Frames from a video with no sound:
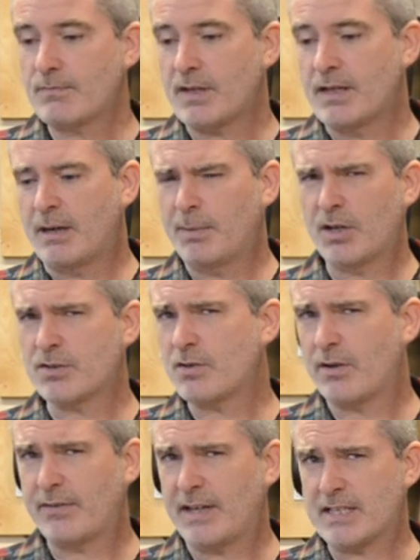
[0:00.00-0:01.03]
But
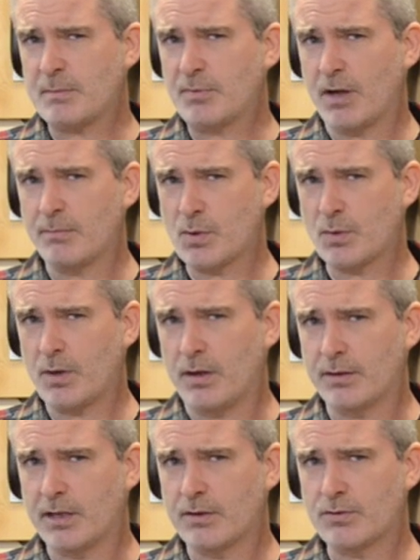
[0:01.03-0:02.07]
also I've had some problems with
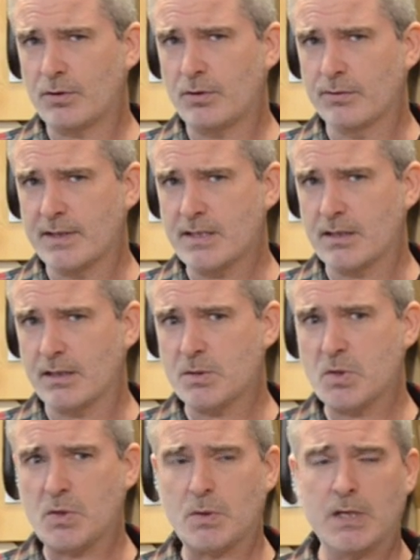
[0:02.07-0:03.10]
quality control recently.
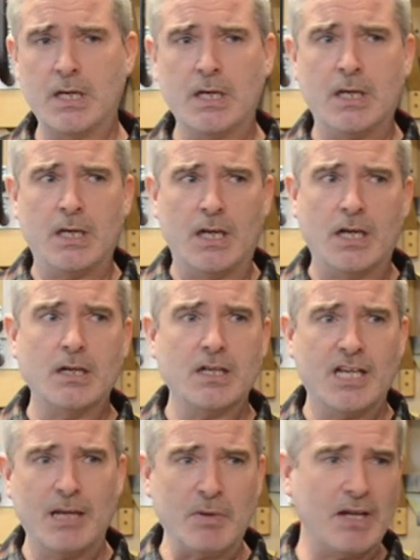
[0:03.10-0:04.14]
So in
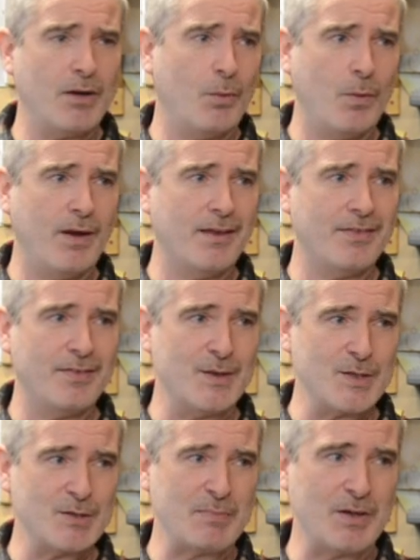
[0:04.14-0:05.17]
keeping with
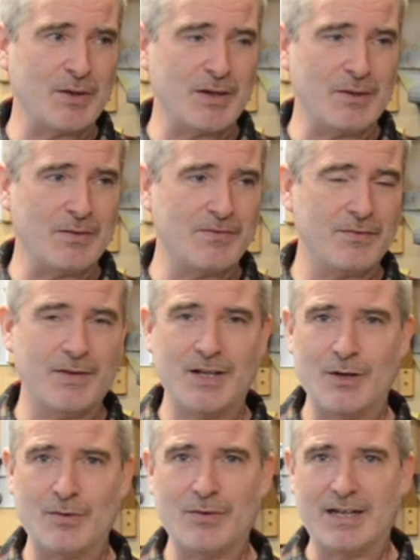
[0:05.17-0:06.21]
the spirit of
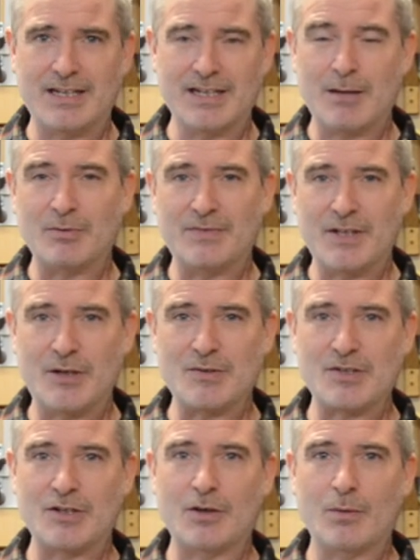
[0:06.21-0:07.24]
video, a couple of
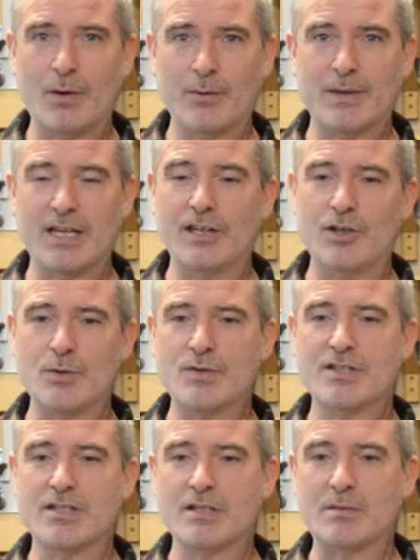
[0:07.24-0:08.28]
videos ago where we
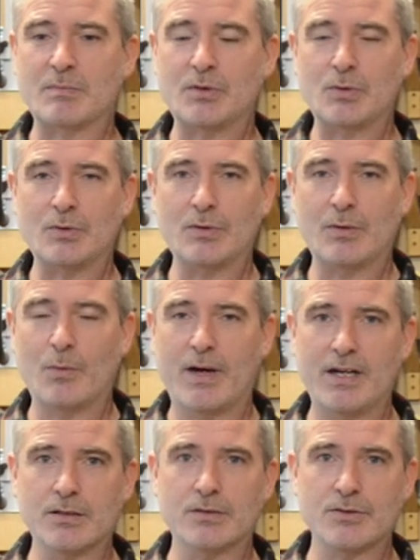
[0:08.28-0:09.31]
used some cool
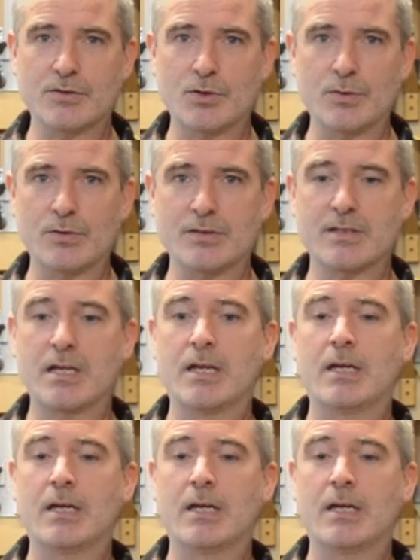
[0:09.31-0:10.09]
Whitehill Tools